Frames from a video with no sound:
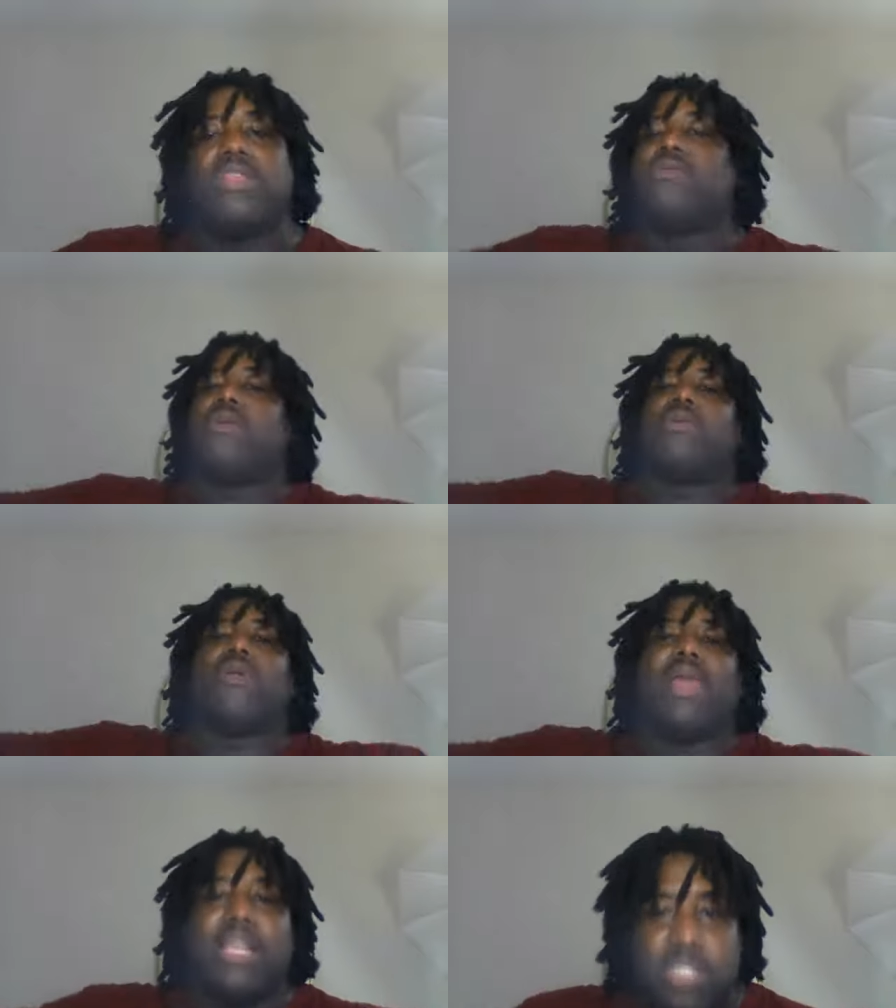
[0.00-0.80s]
you're in a
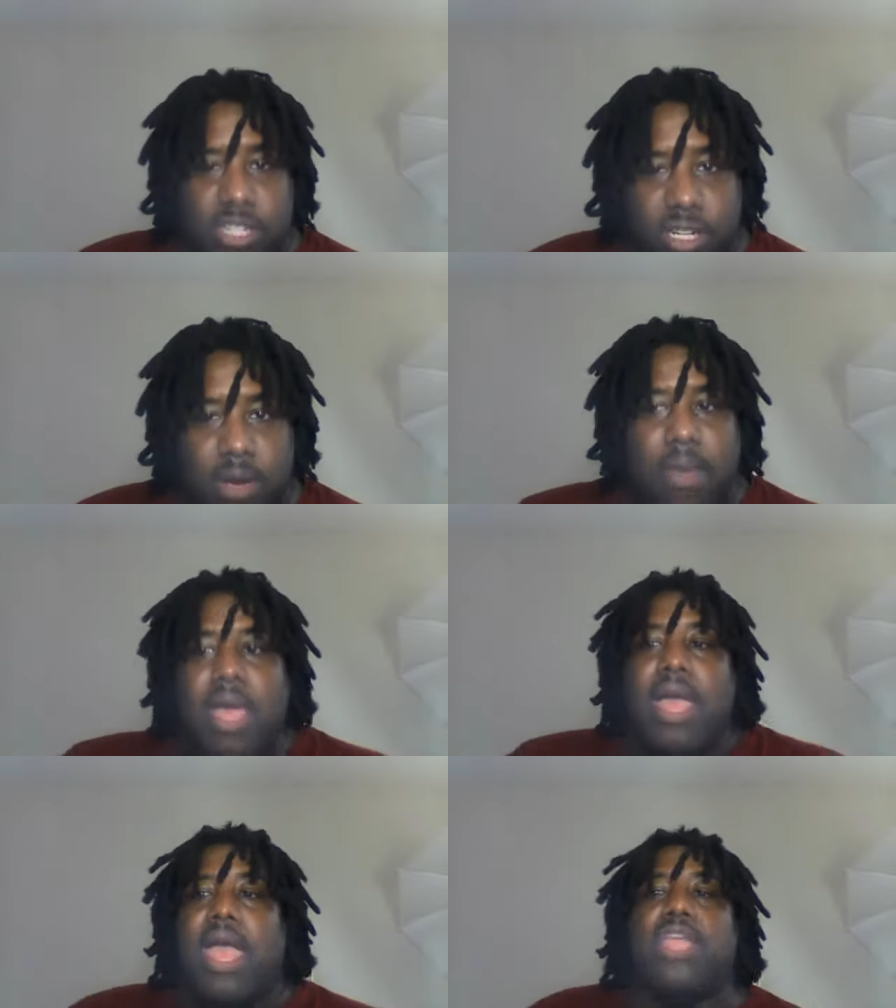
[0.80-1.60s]
relationship,
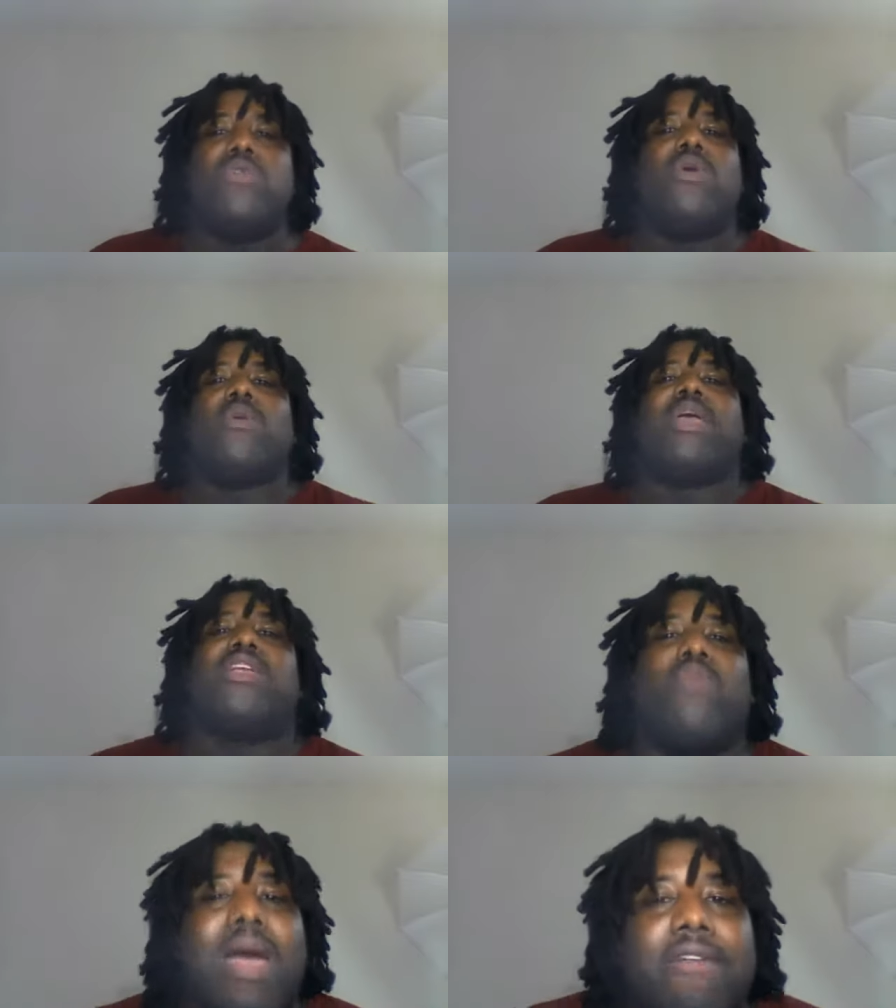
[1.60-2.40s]
and you don't get
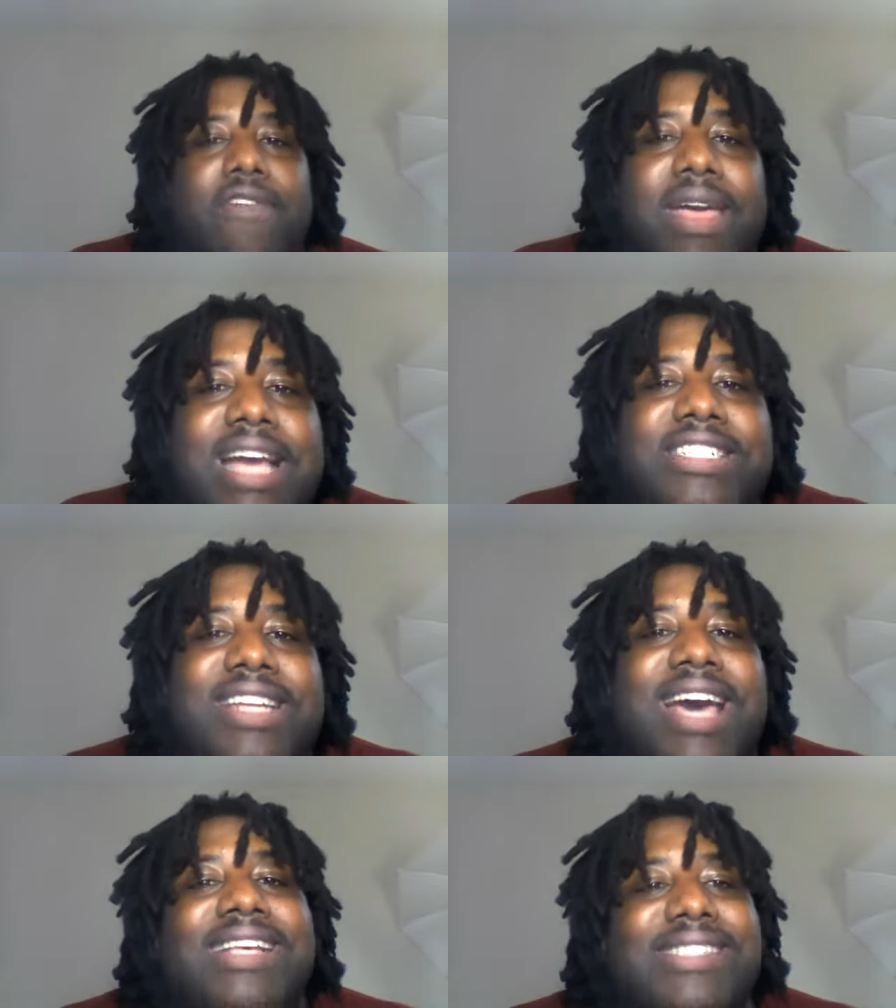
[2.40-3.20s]
gratification
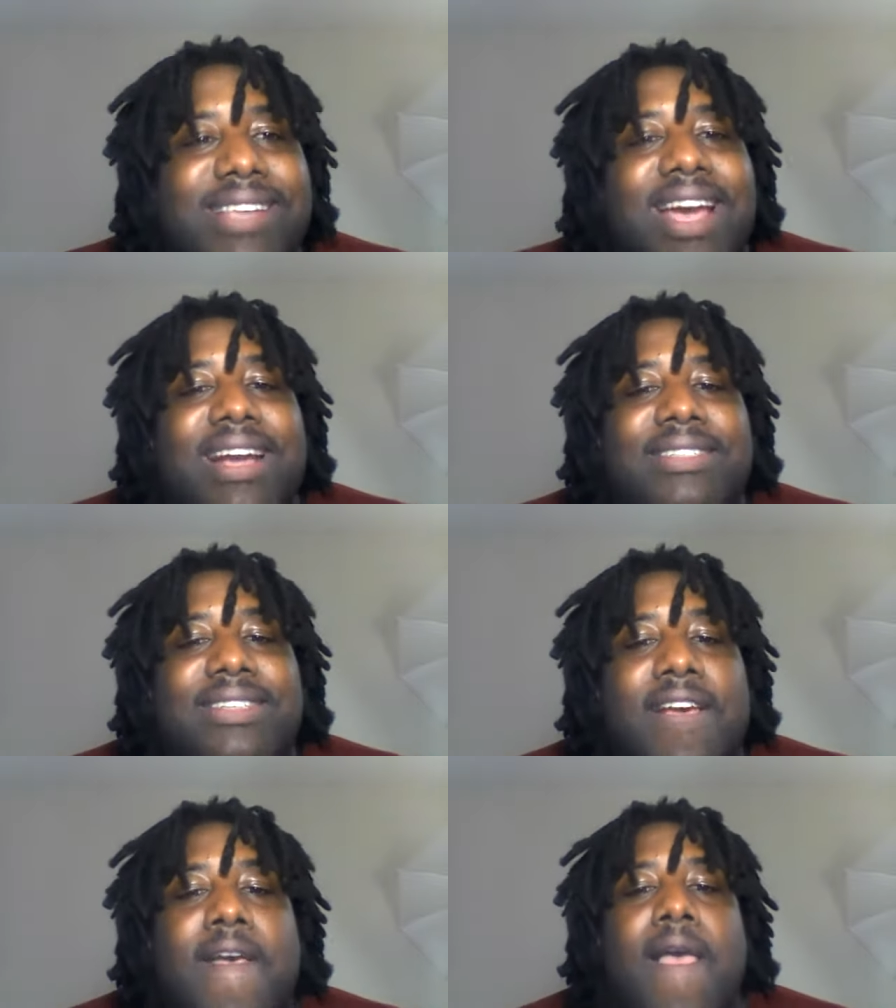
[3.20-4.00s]
out of sex.
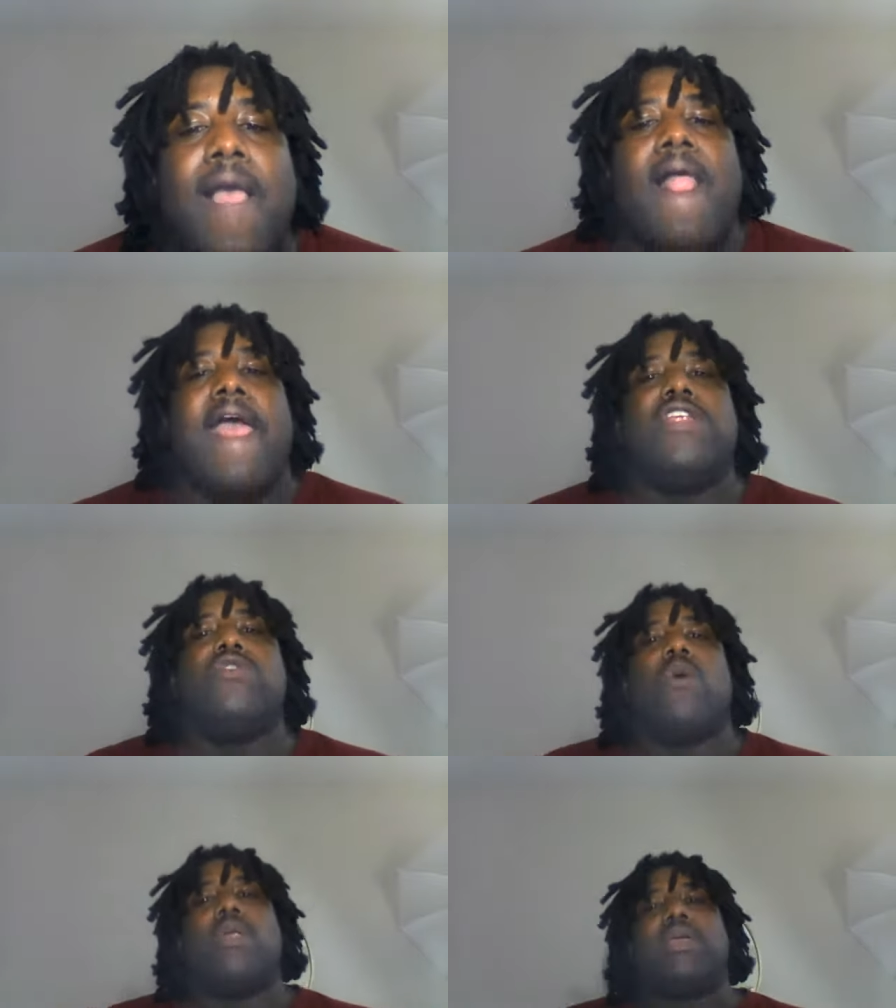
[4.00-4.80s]
And
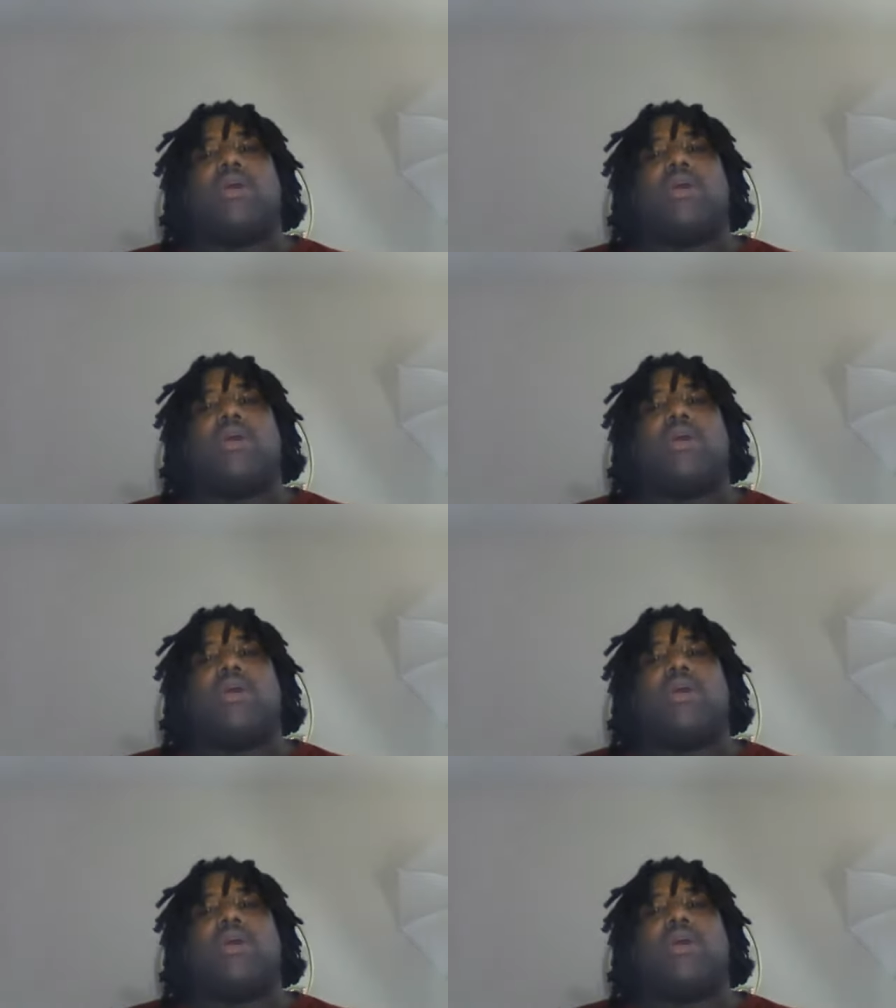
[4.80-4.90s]
you only